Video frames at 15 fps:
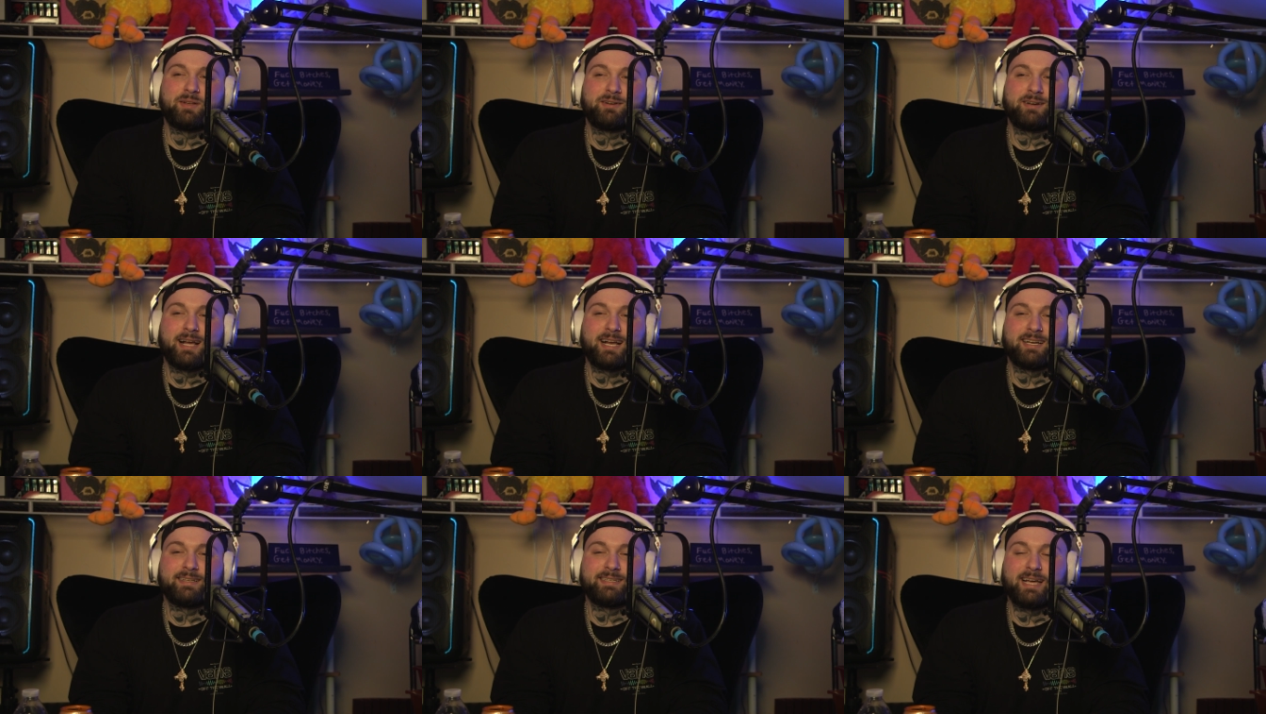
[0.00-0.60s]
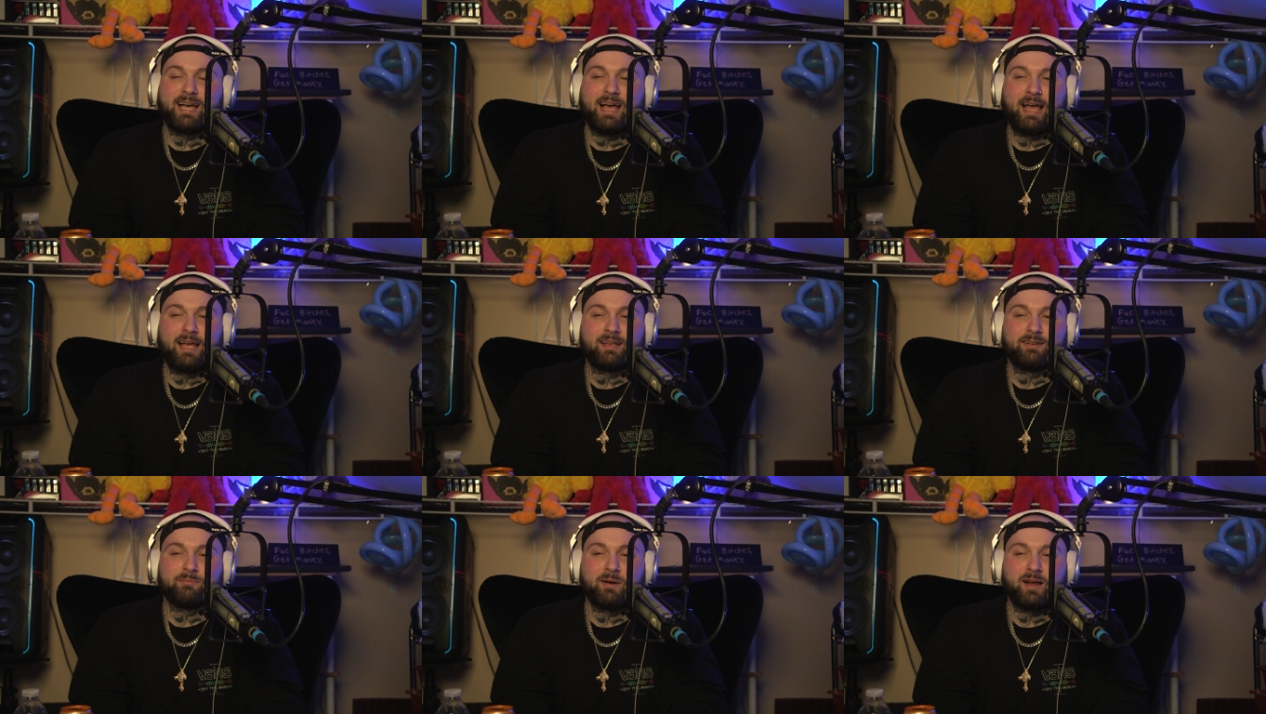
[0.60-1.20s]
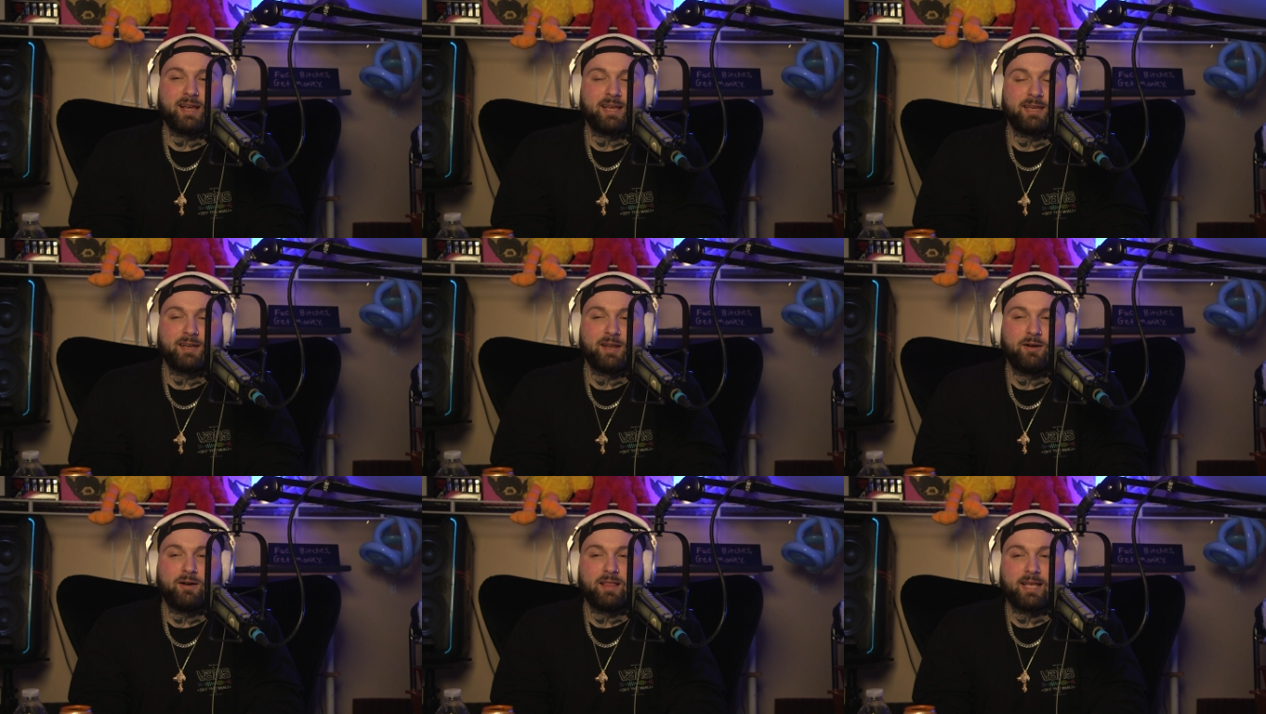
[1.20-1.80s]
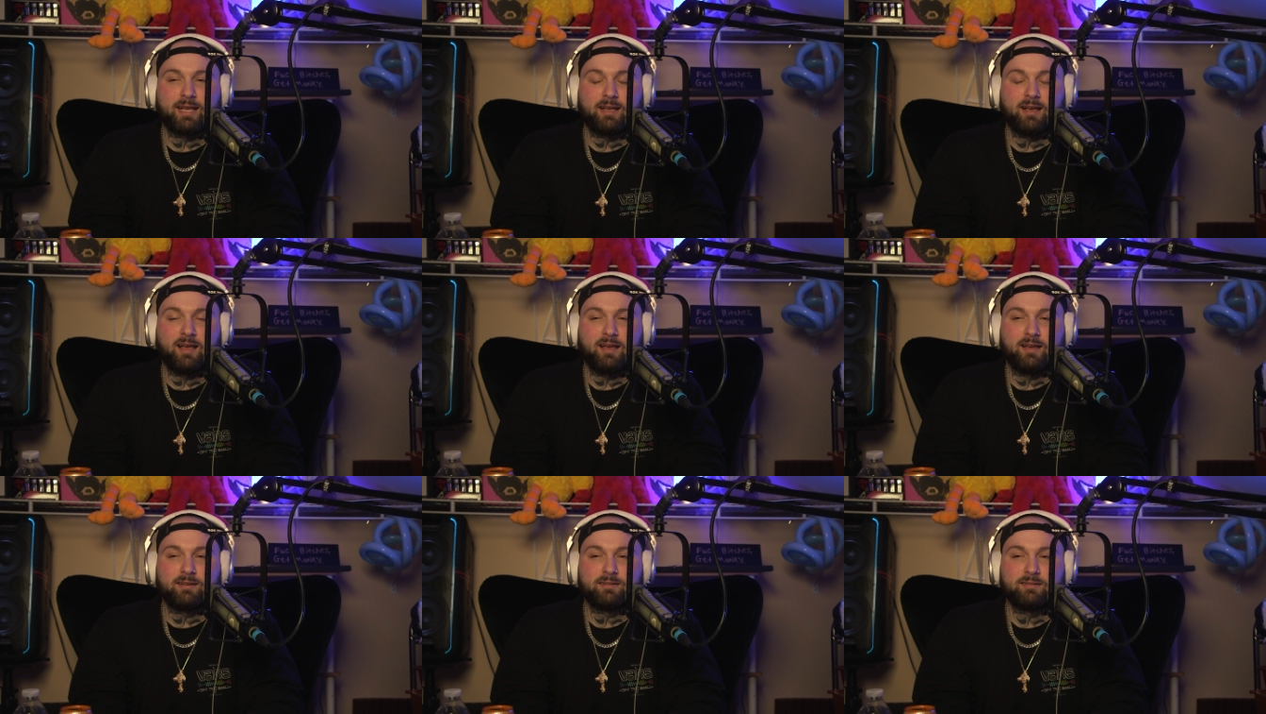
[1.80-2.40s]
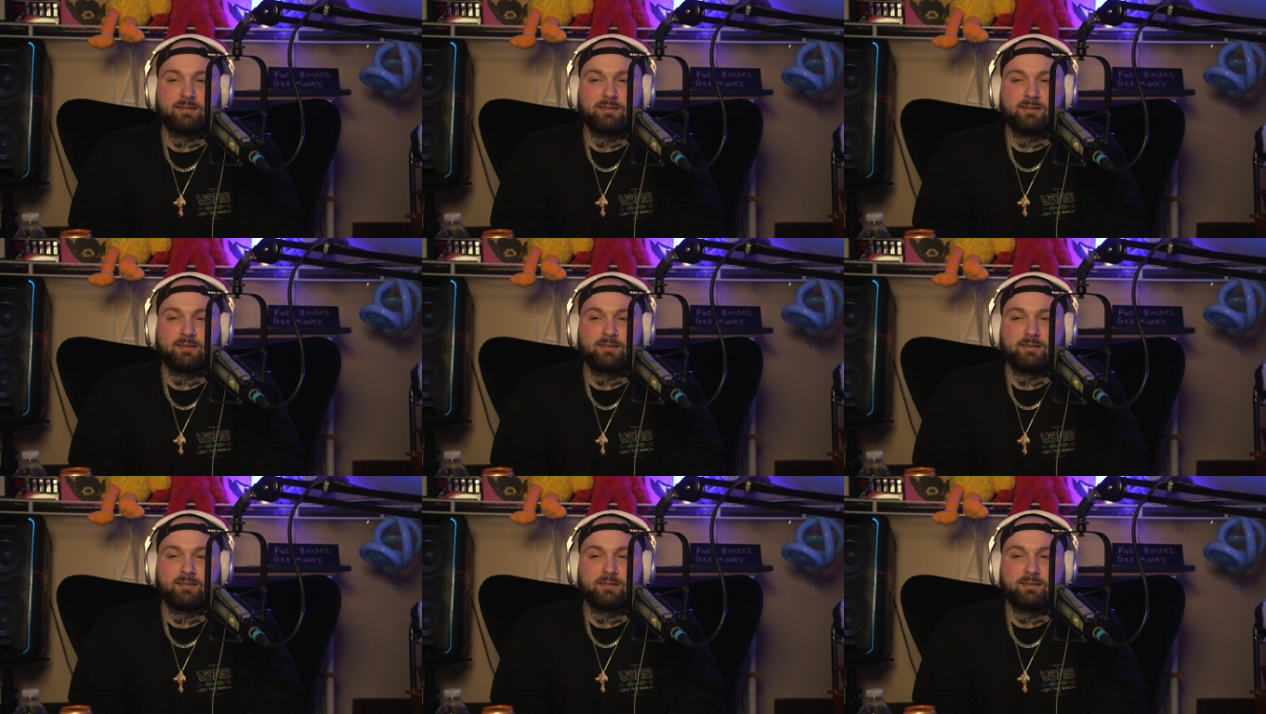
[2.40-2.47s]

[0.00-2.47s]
You're not going to die, right? You know, like, uh,